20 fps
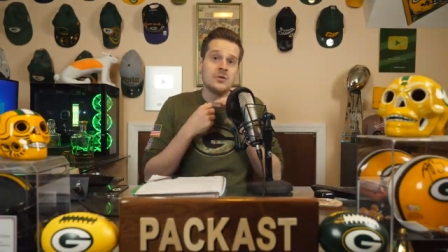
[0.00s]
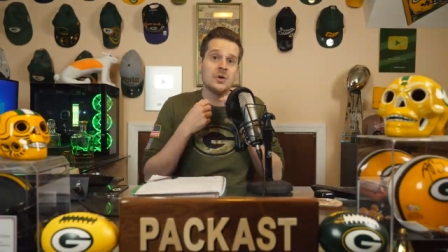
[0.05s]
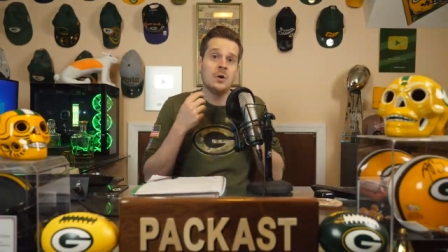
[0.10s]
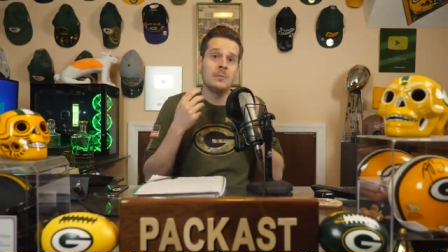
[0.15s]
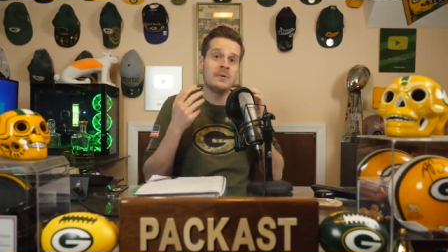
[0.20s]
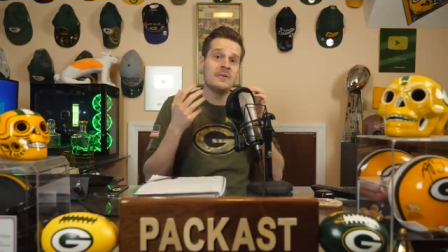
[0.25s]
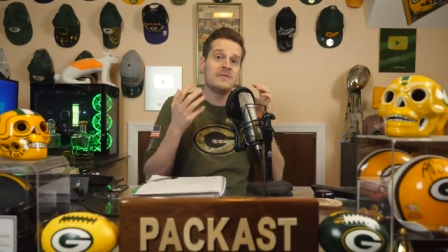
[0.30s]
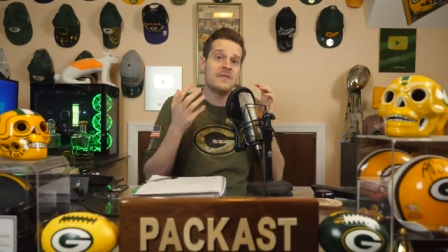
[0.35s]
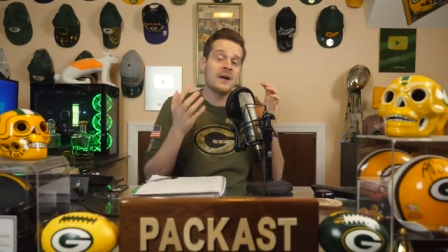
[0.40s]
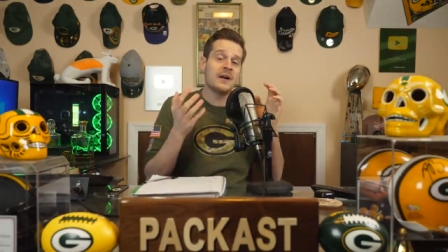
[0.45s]

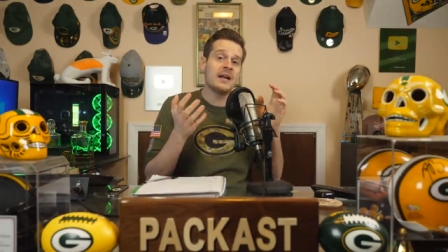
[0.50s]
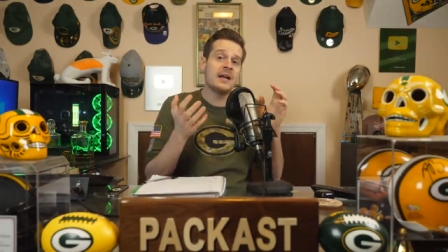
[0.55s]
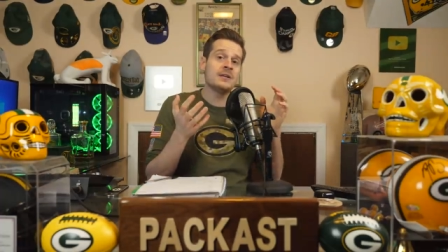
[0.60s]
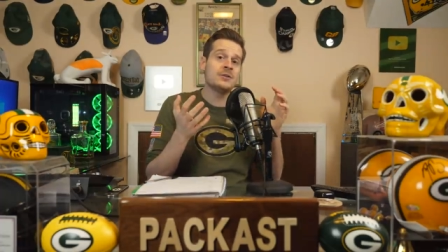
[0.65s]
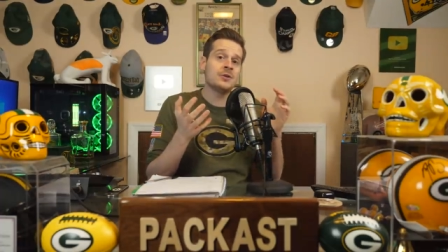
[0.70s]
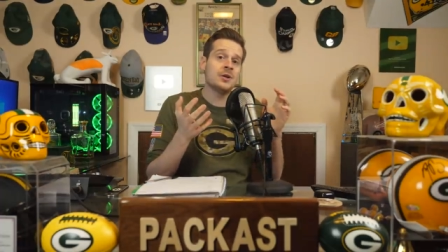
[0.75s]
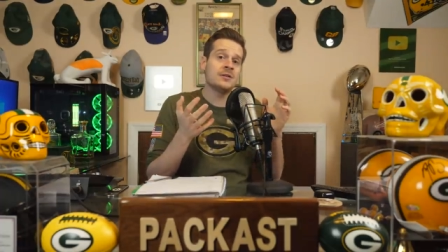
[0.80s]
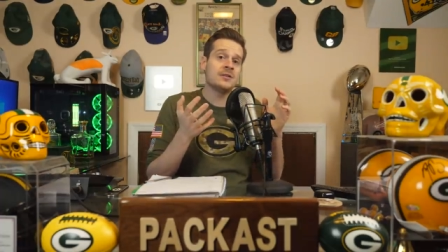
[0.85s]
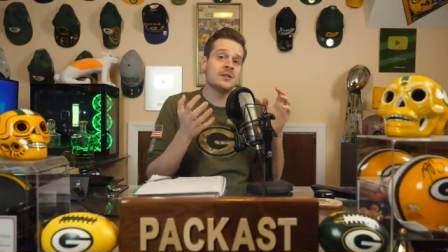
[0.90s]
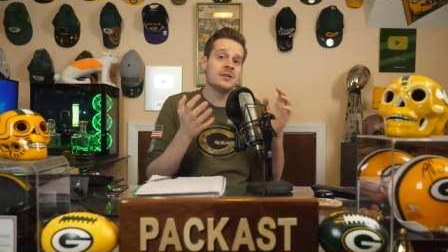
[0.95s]
So it'll be very
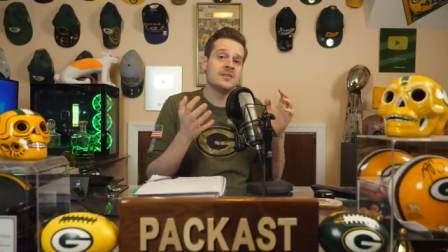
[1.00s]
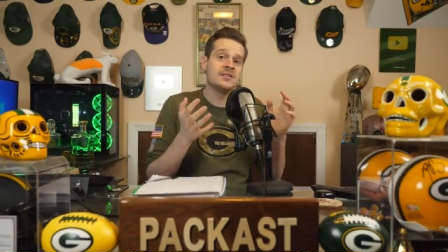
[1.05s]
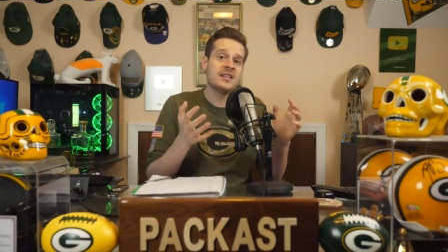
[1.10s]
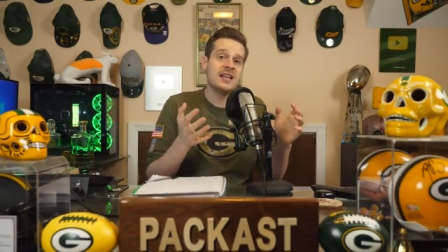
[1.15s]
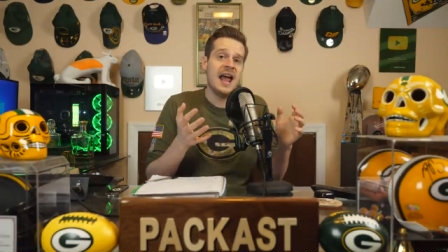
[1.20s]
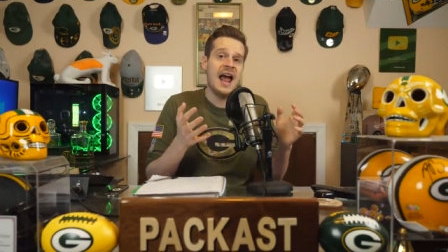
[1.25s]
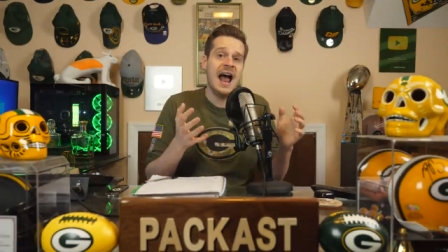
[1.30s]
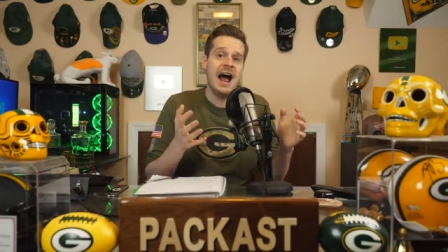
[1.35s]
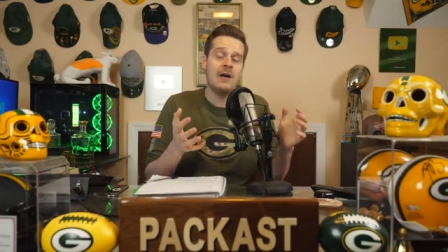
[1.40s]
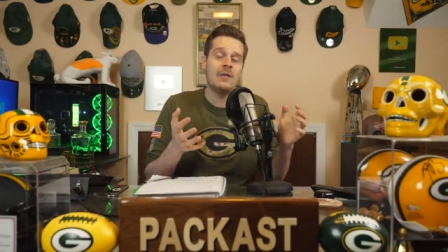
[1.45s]
interesting to
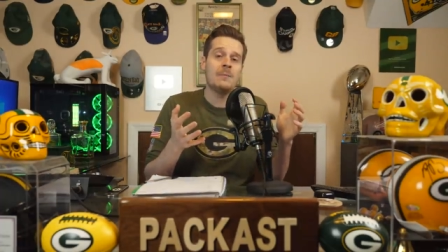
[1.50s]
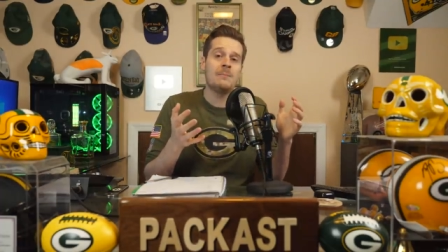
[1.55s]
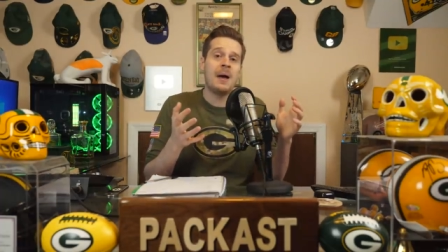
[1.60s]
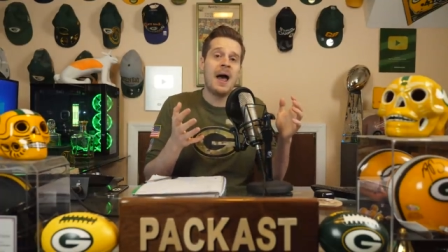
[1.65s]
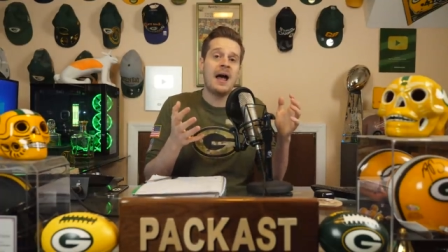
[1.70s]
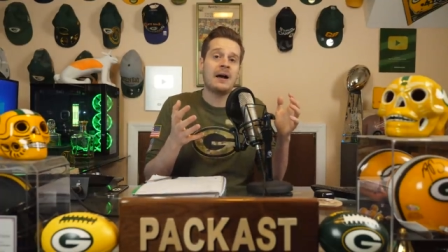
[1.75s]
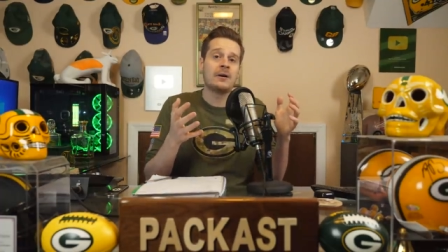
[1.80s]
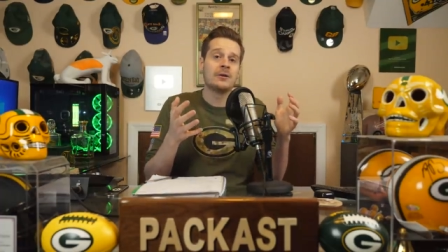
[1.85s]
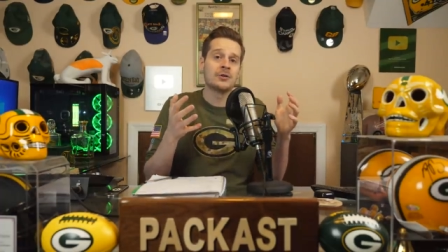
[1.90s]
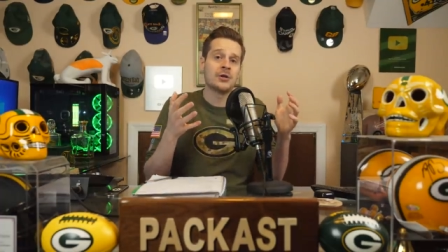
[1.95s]
see how the
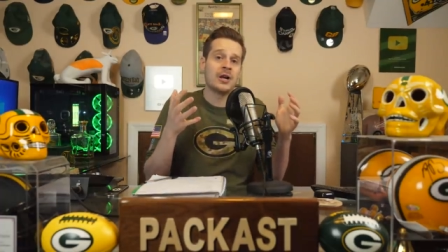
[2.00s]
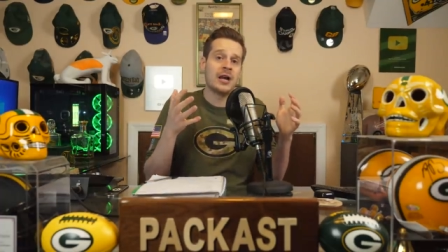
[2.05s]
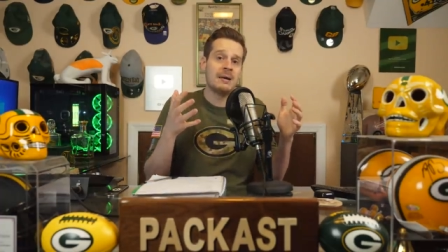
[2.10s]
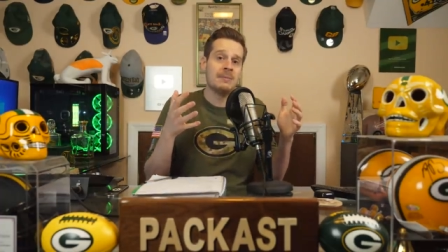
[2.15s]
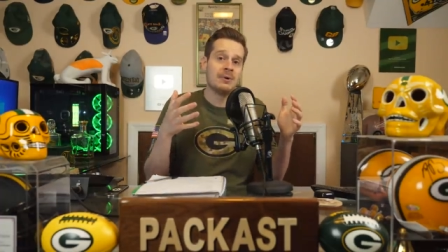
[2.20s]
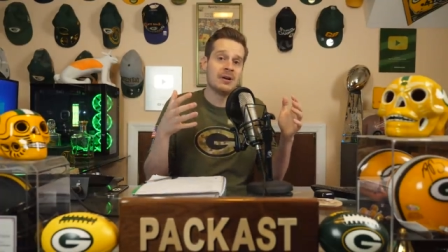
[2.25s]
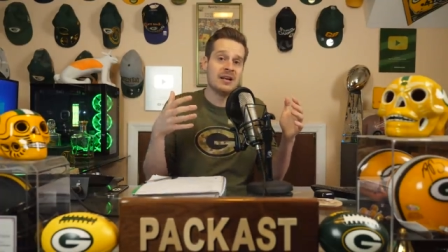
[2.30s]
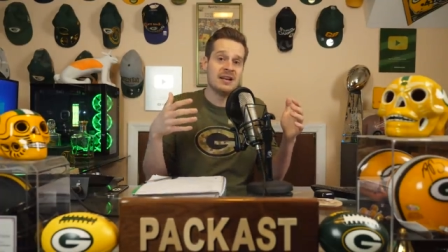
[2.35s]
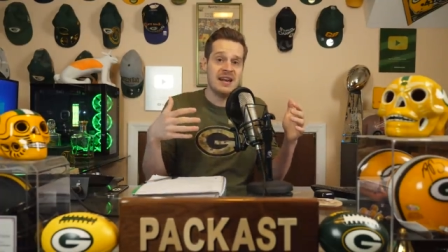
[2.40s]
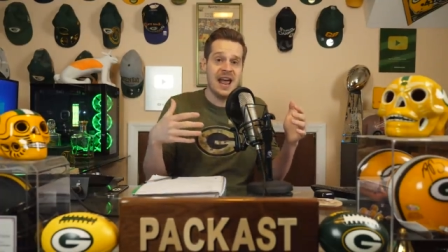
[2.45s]
Packers are
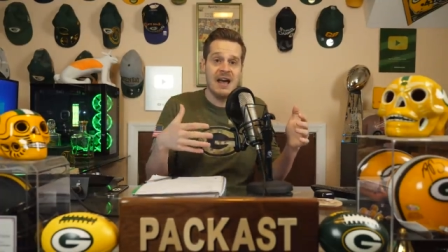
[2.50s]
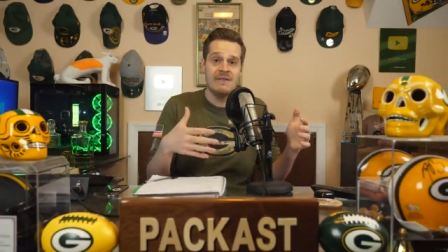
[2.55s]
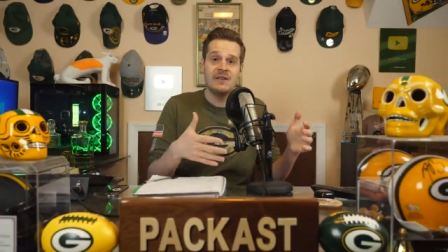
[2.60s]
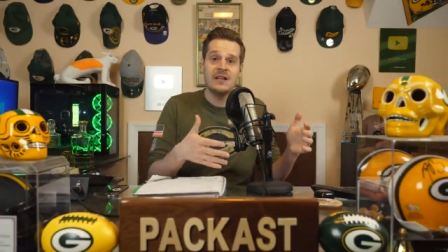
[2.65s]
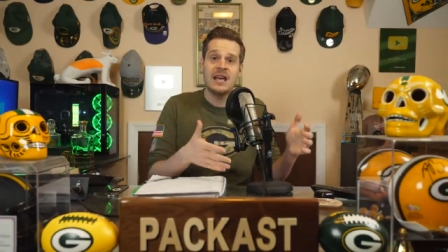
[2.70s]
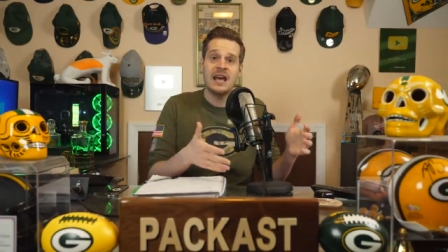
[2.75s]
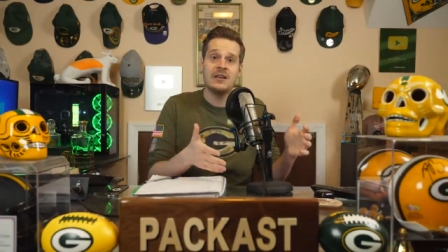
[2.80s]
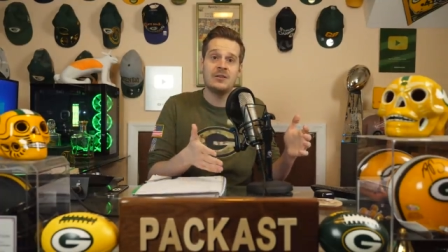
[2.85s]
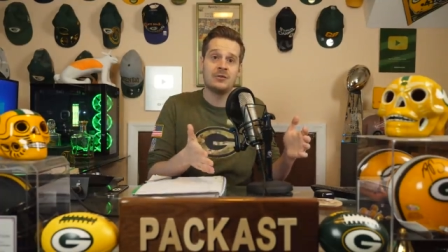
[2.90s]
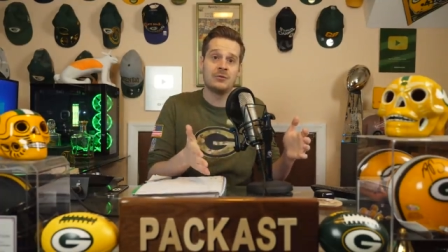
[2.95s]
able to
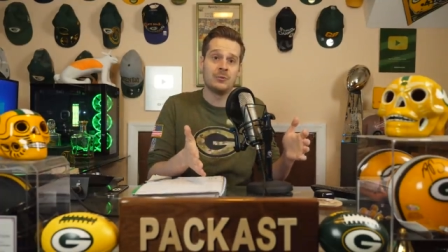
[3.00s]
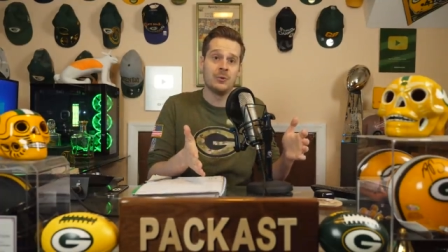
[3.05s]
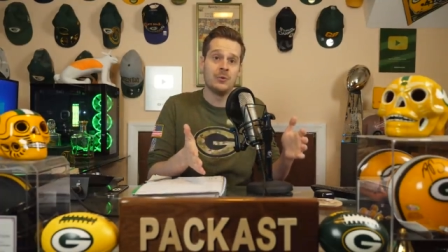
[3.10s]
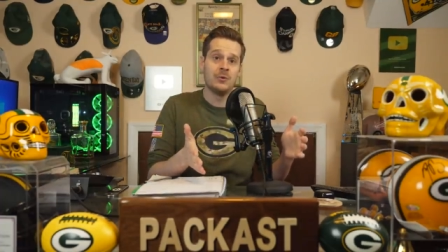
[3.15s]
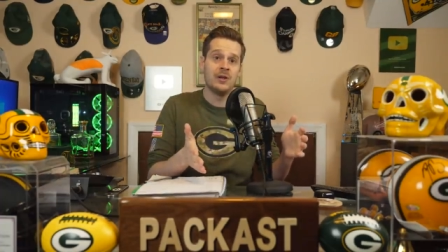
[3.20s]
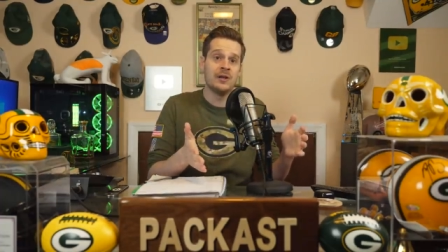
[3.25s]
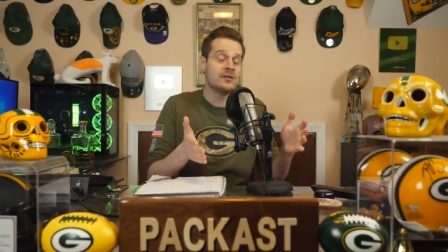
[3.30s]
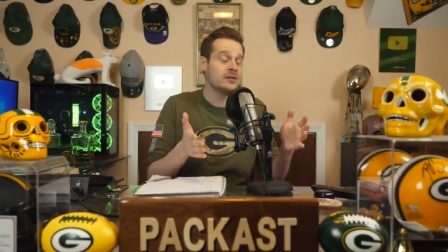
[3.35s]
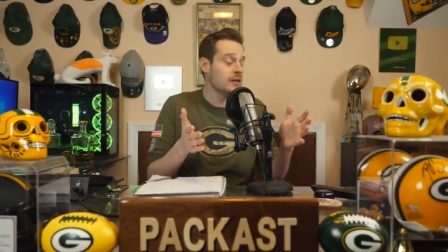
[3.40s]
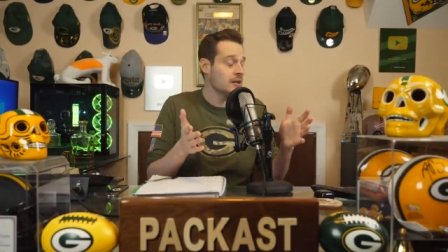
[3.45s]
navigate
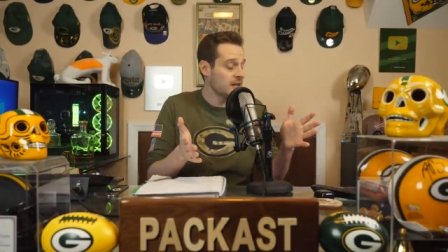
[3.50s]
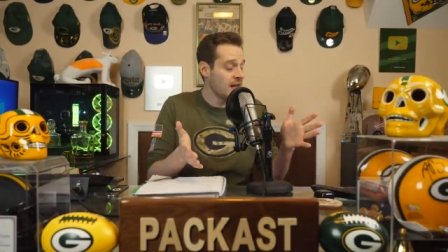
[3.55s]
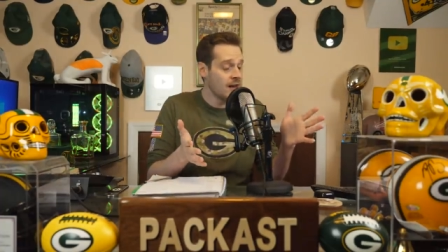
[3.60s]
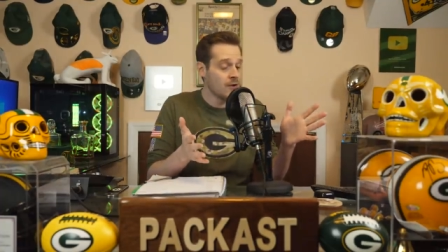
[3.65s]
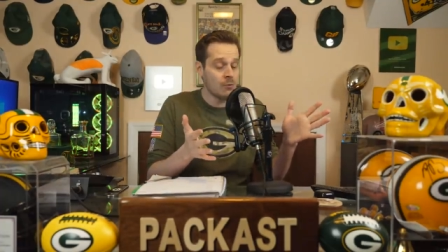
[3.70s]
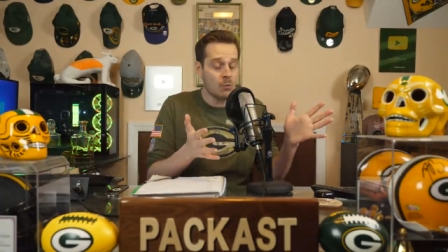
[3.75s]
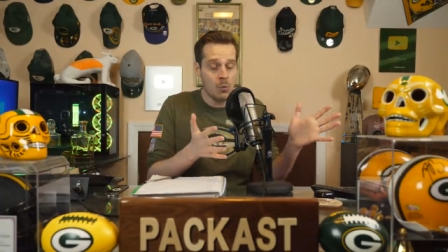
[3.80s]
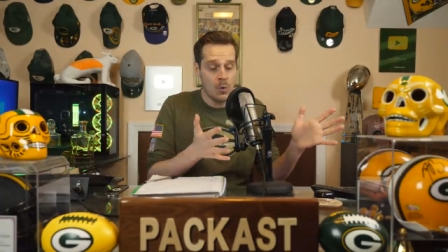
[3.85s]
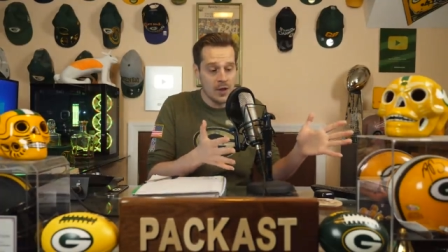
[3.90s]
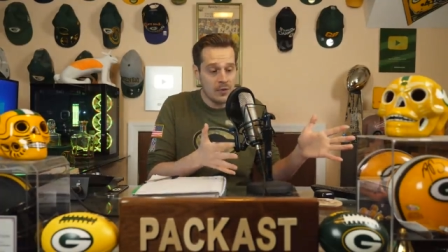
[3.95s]
through this,
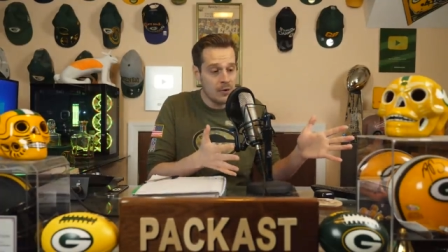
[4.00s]
again,